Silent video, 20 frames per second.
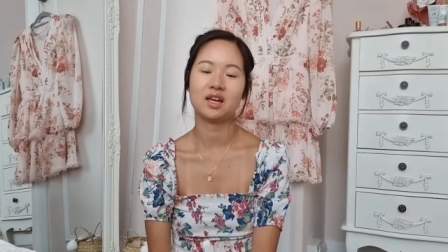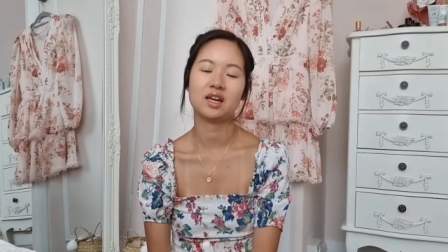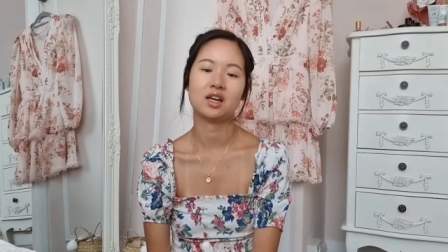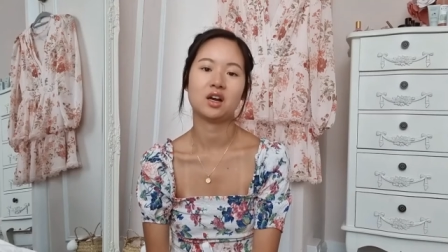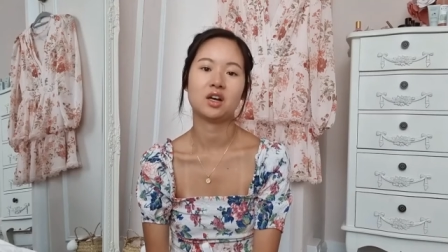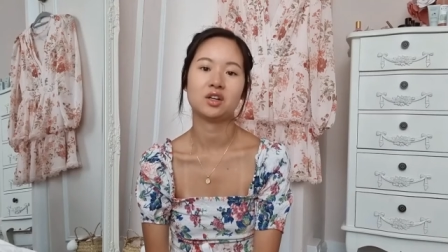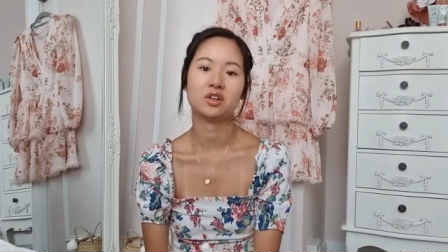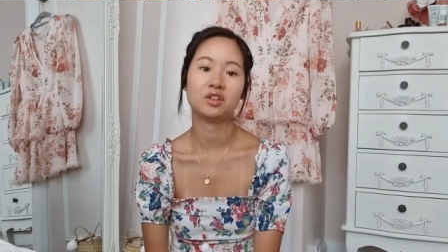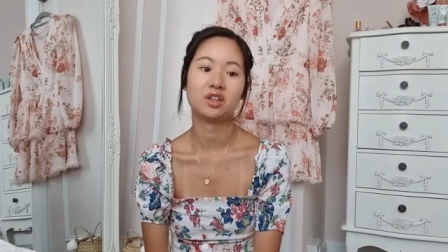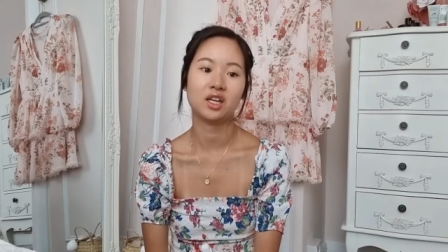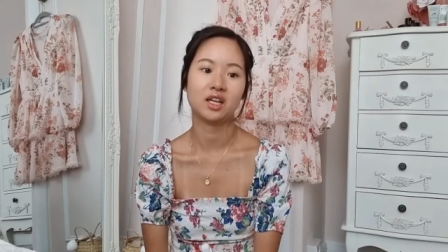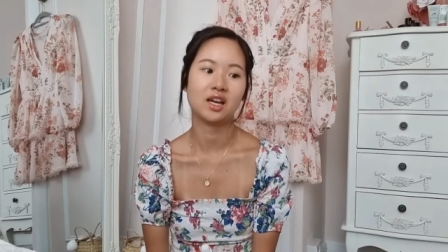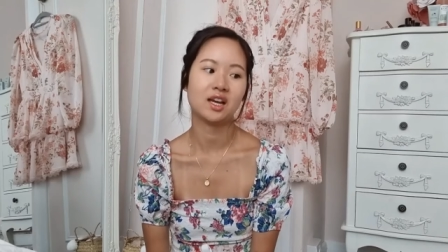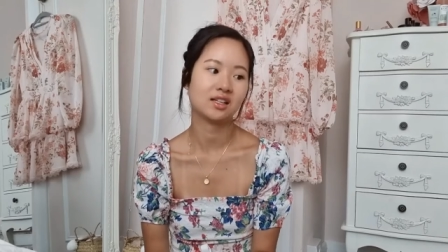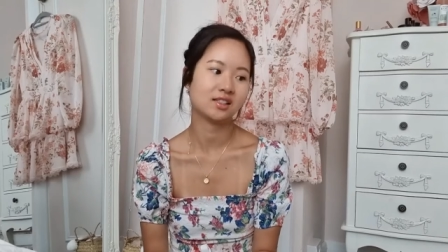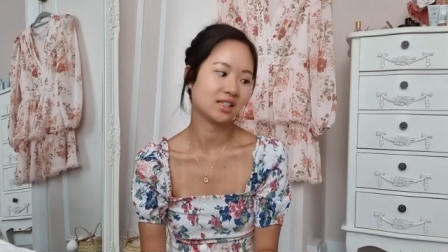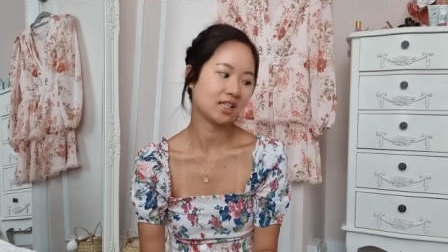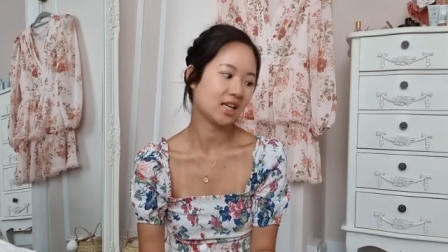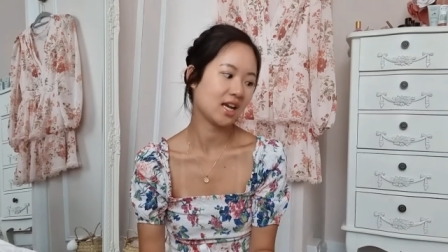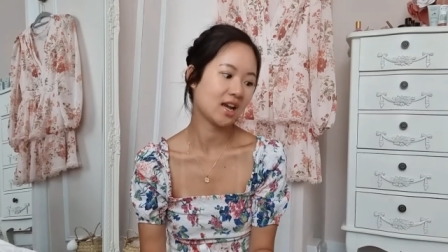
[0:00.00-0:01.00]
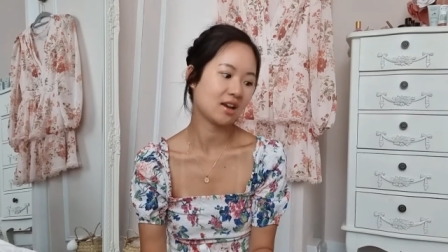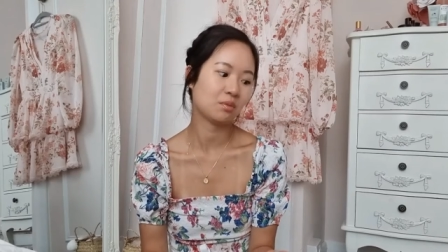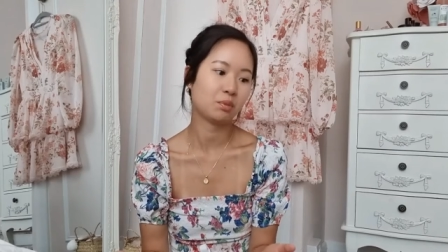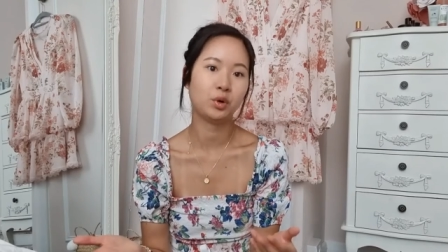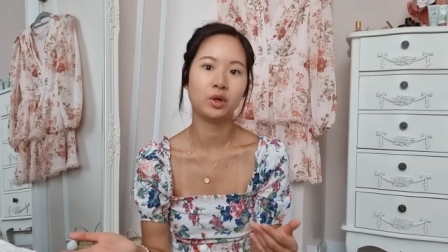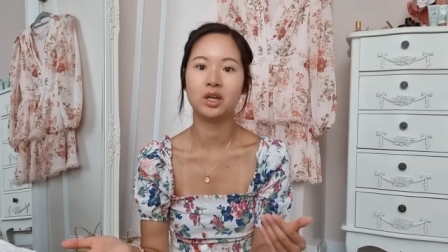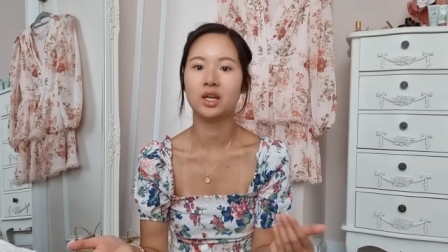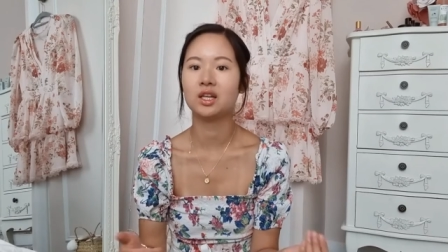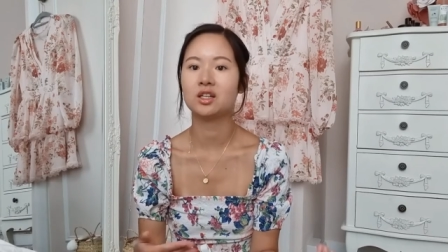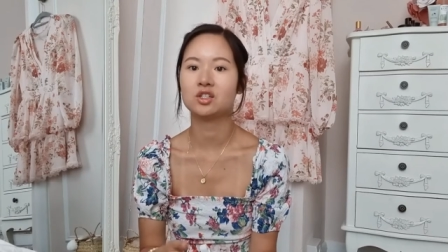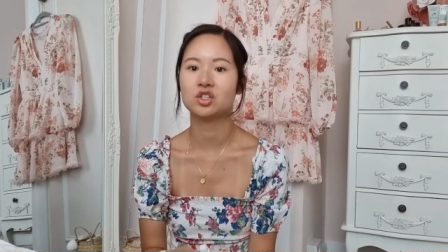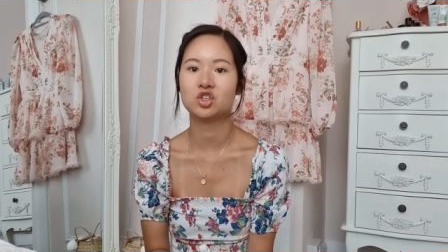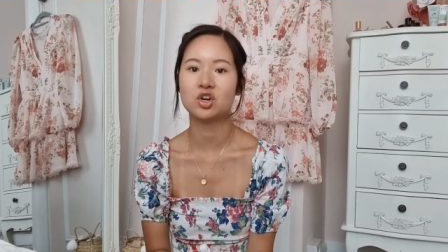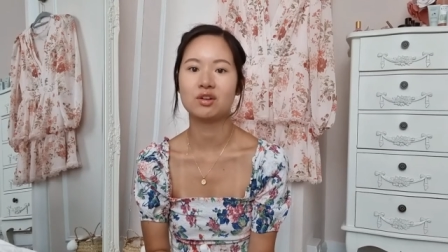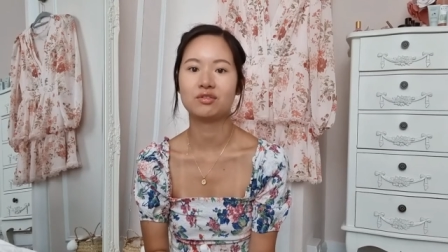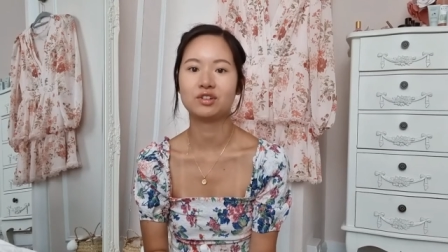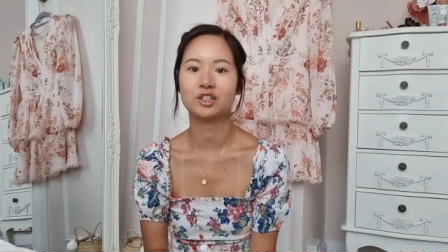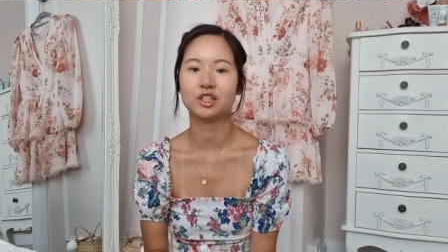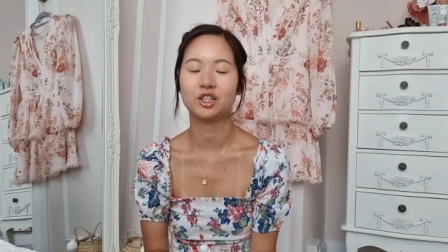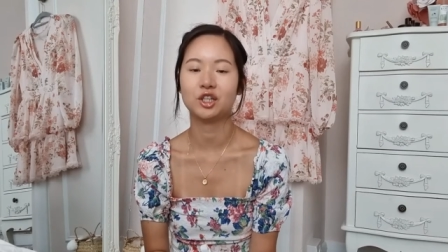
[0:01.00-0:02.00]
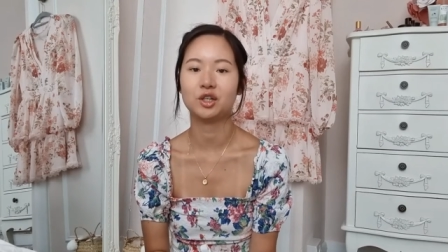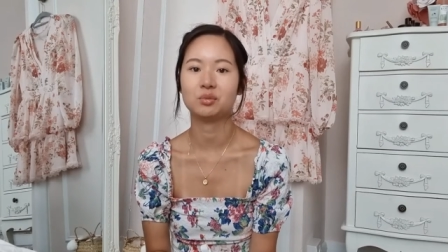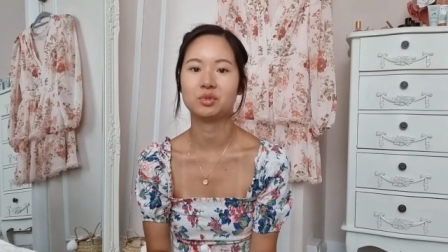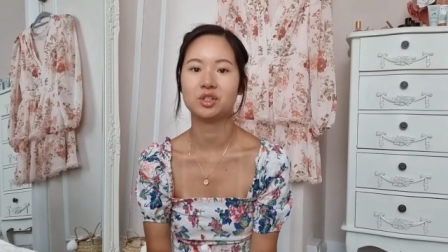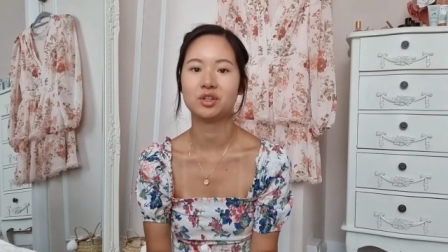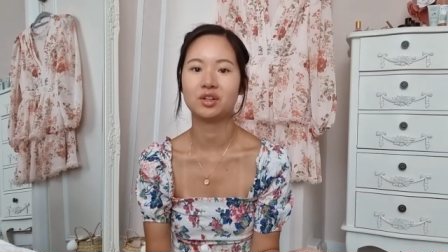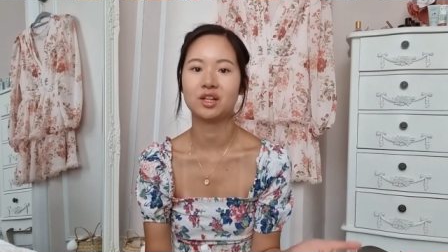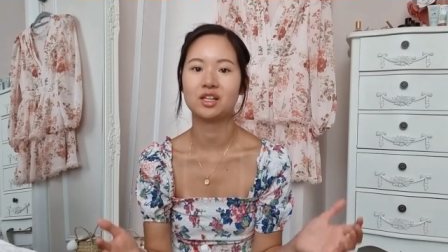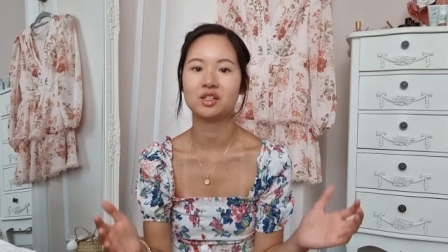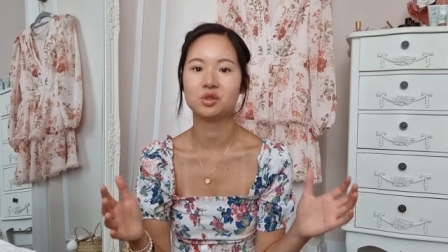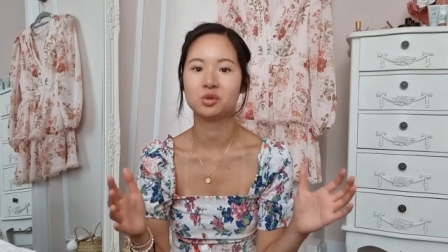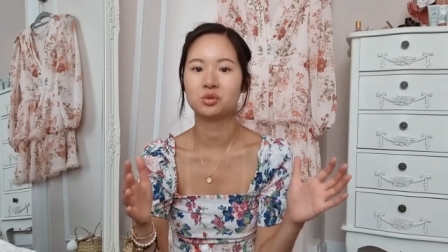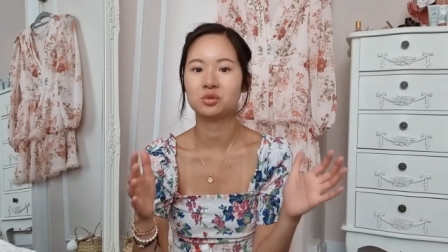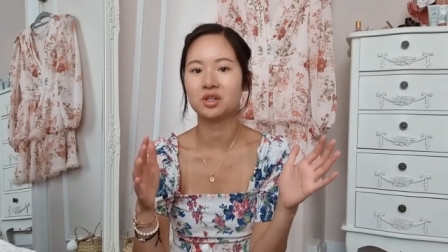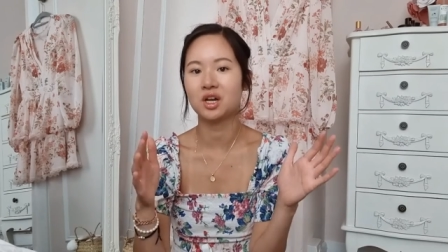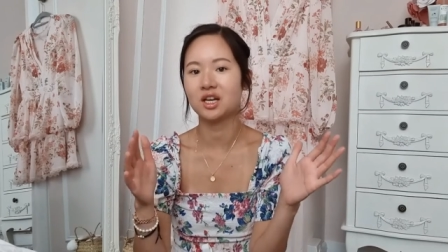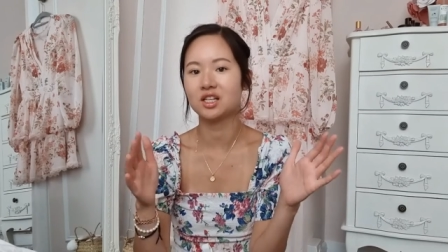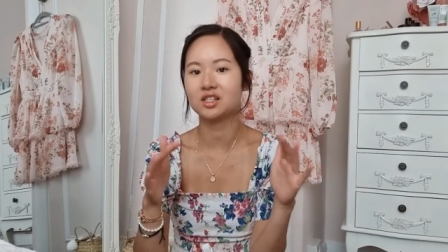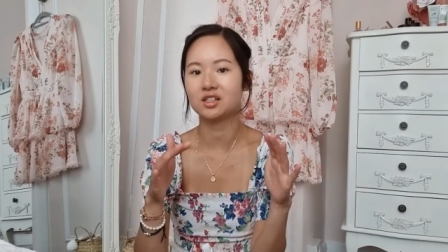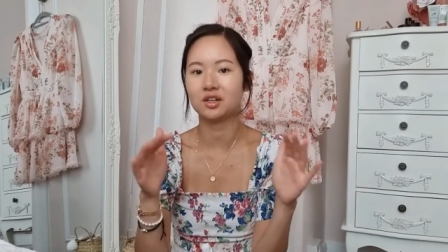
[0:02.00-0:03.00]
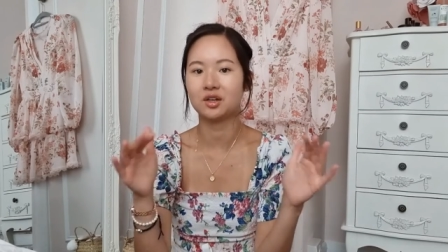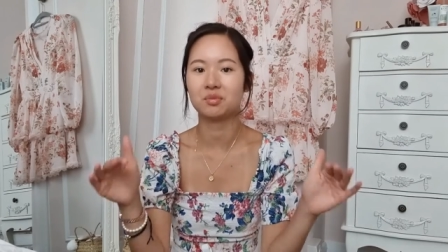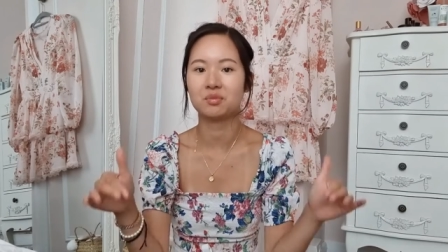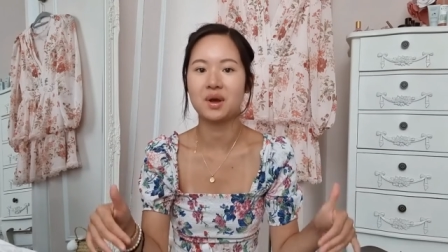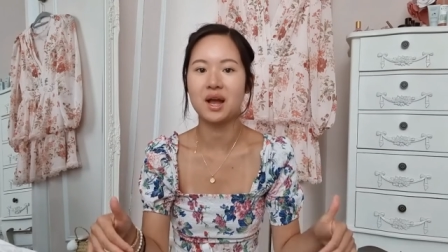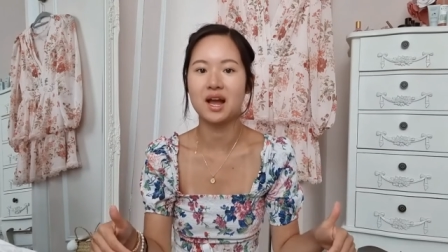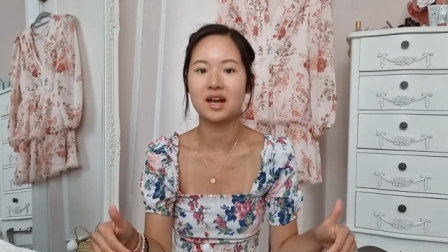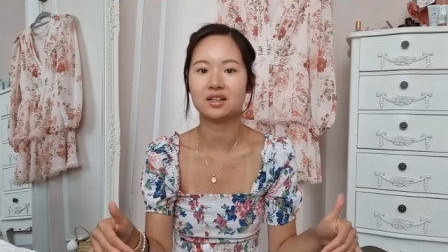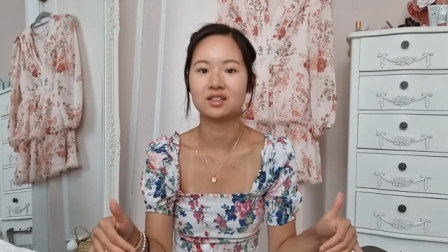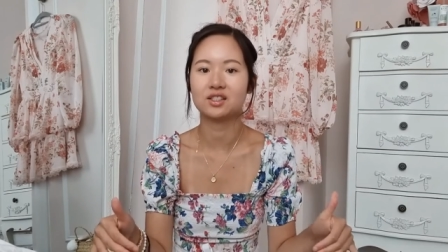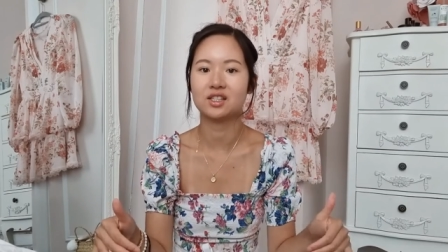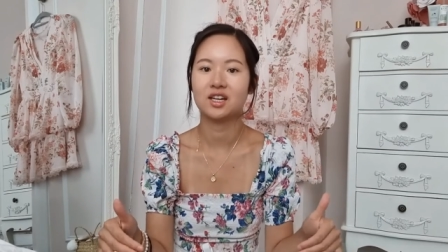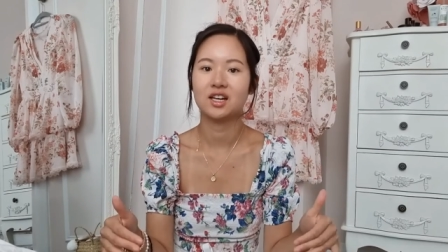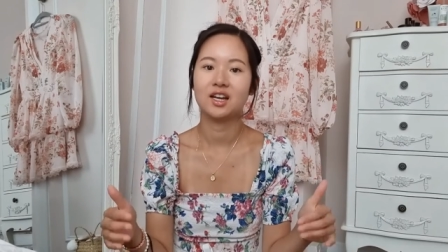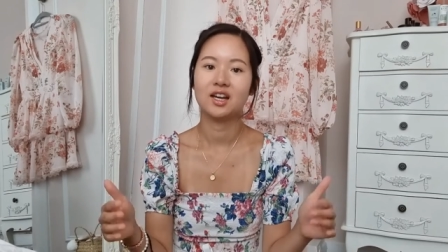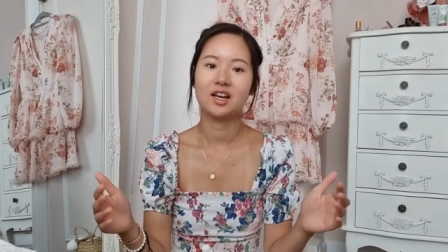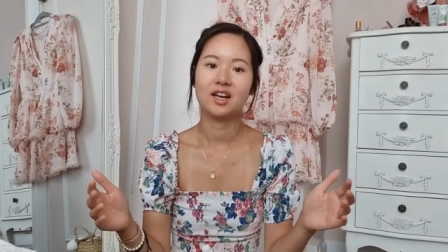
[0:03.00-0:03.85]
that kind of thing and again put it in a traveling cube so then it's all nice and compact